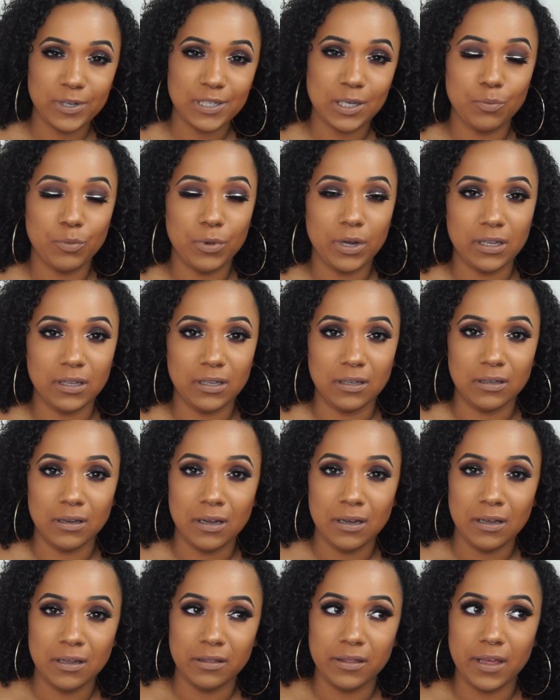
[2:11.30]
someone
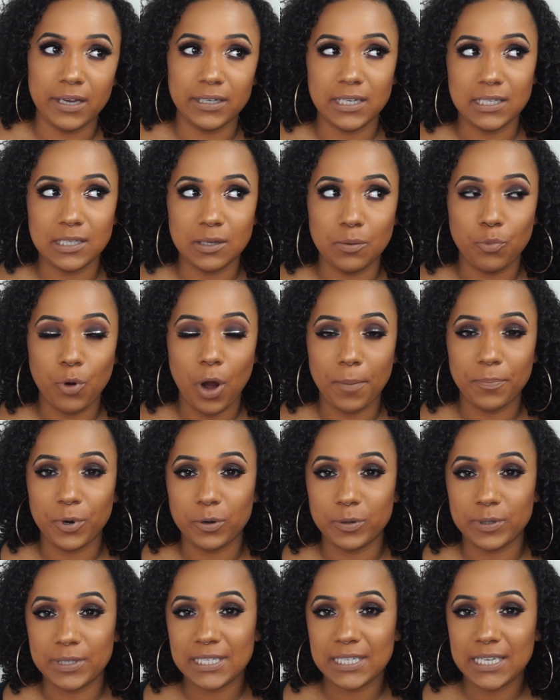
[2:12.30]
that doesn't prep
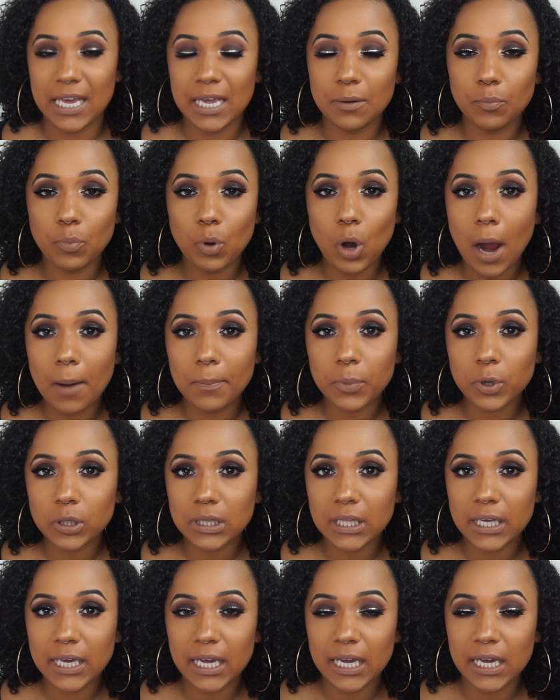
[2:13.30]
your skin
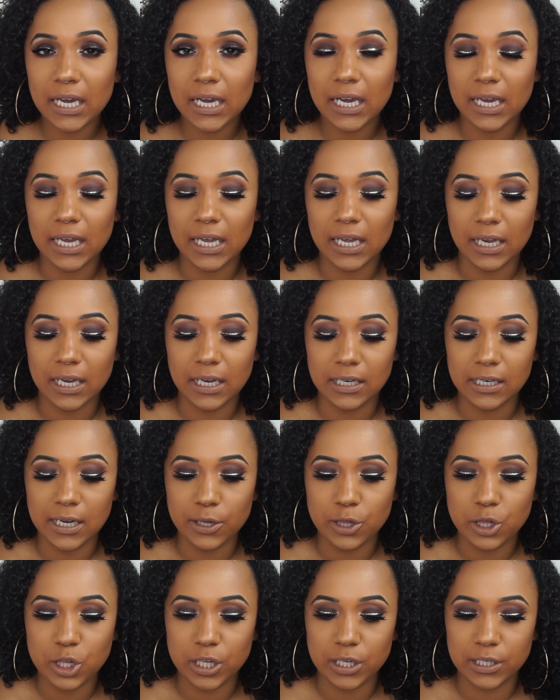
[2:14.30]
properly and
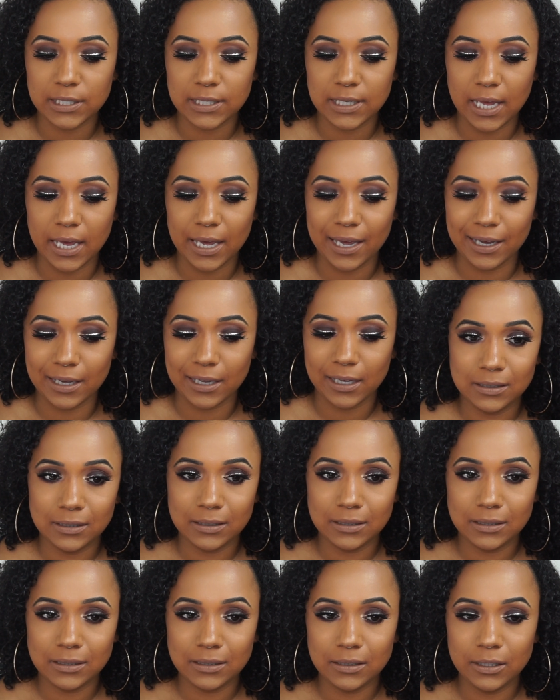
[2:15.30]
it's just like,
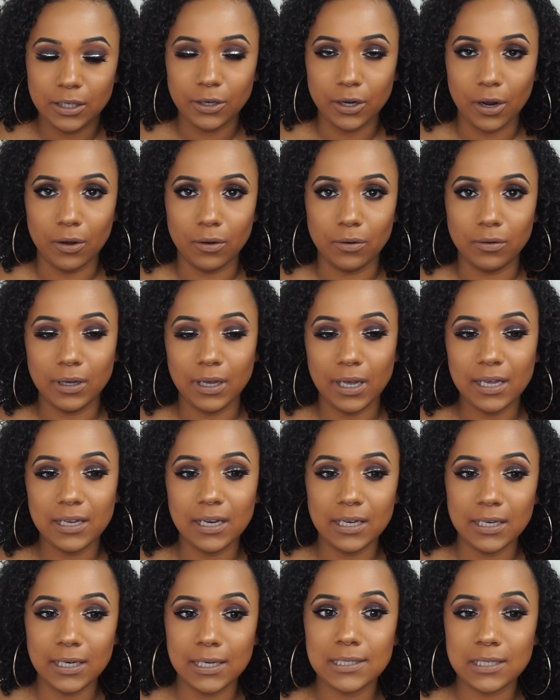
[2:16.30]
you know,
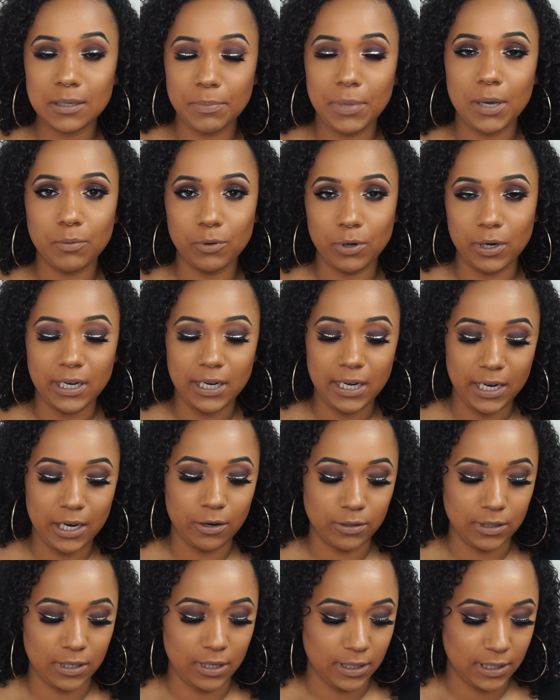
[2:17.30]
it needs to be able to adhere
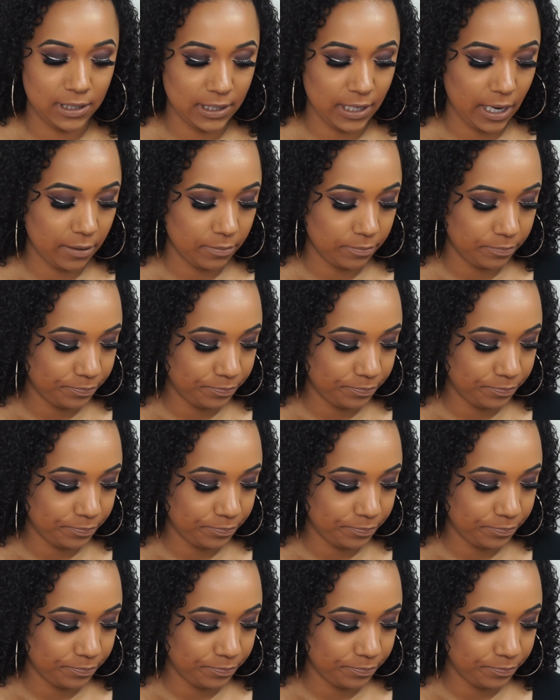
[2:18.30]
to the skin.